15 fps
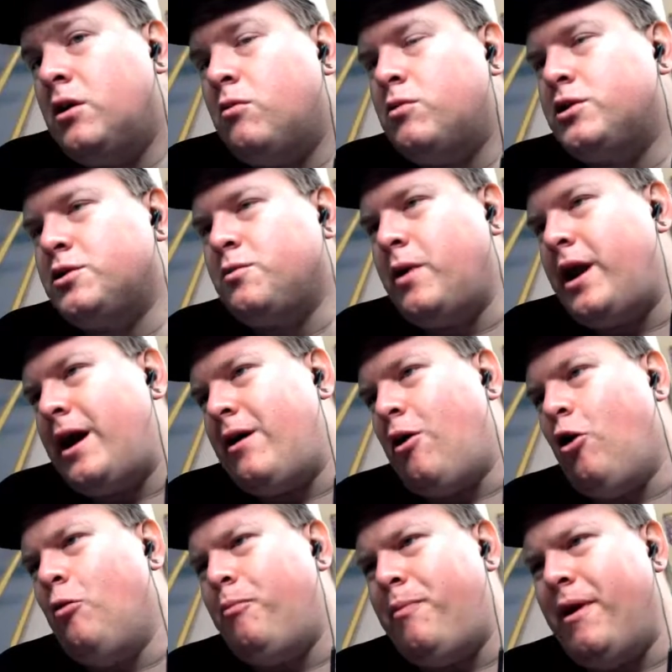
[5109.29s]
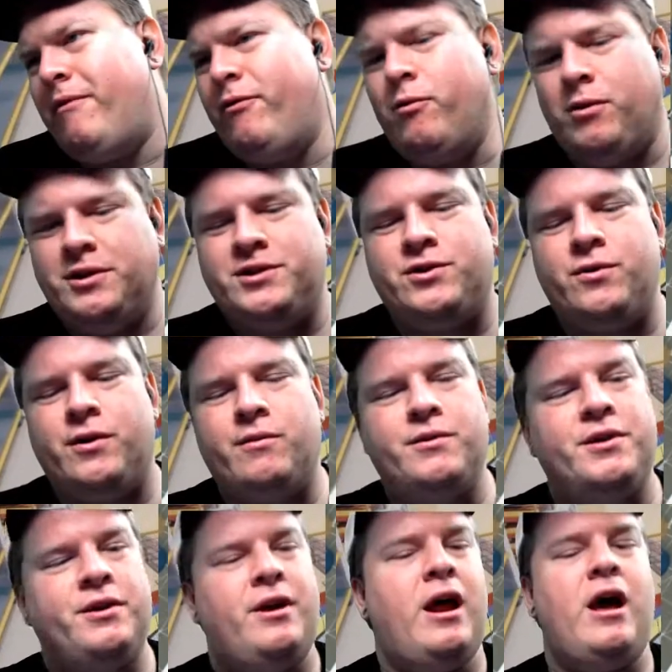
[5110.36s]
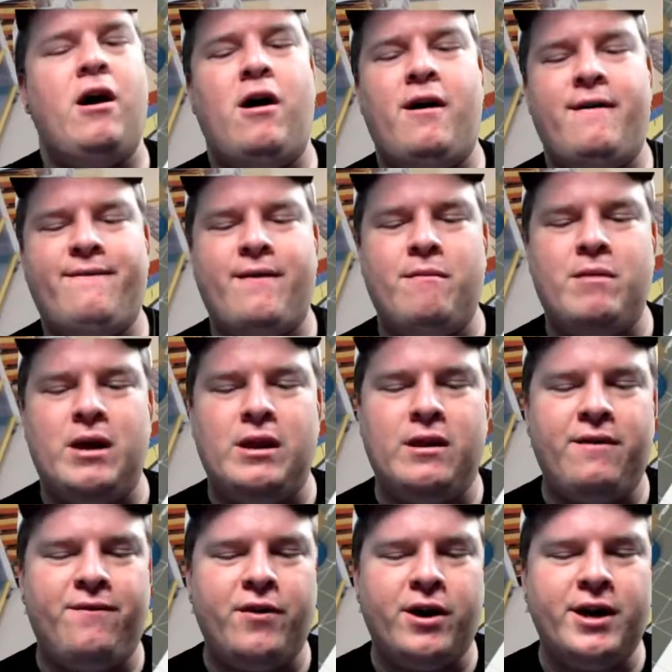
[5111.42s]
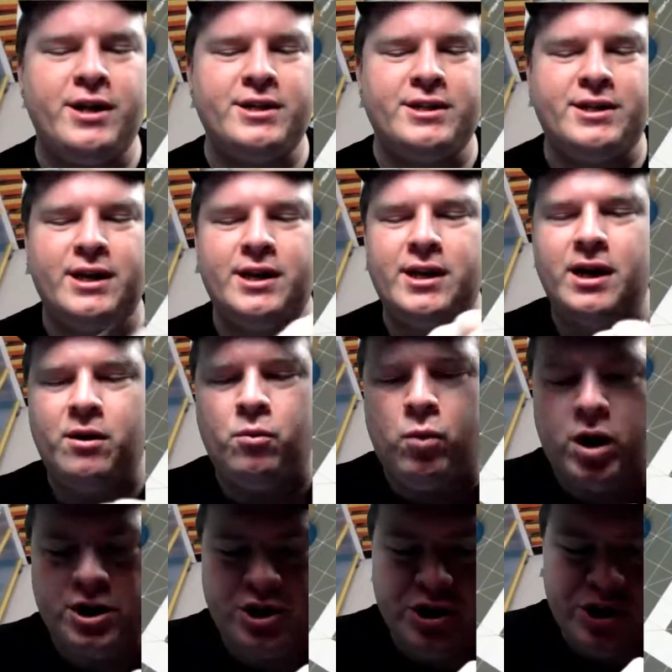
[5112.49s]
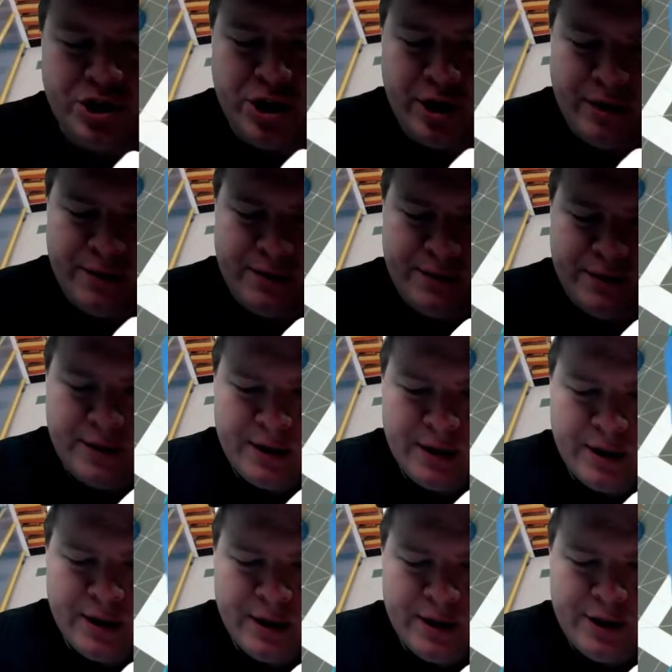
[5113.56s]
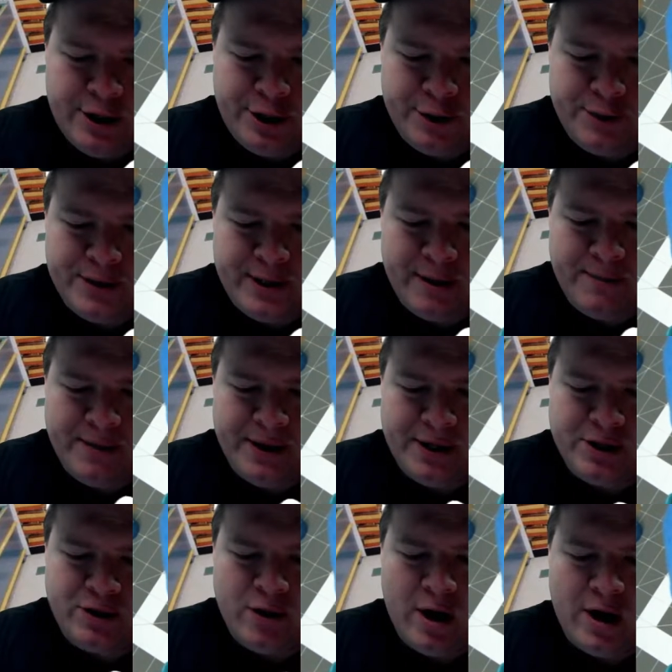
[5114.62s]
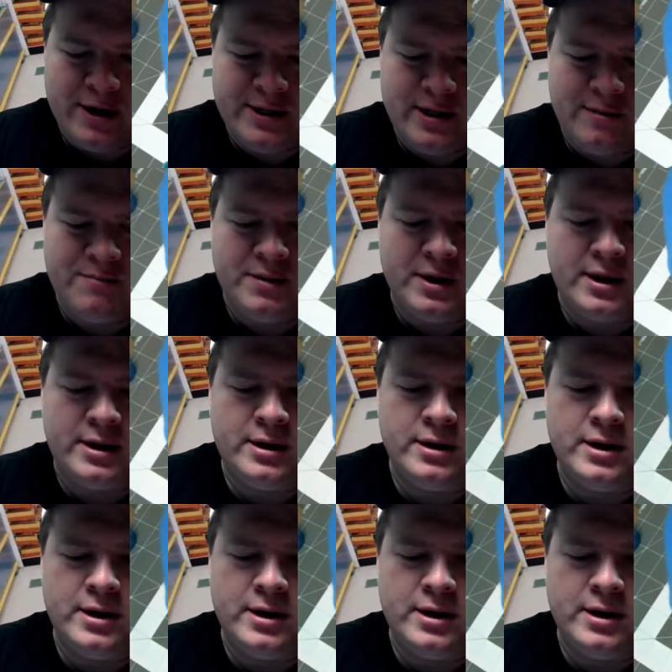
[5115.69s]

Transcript: which is what I hope everyone's doing with their day off. I mean, if you're gonna sit and watch a show, do something, draw something,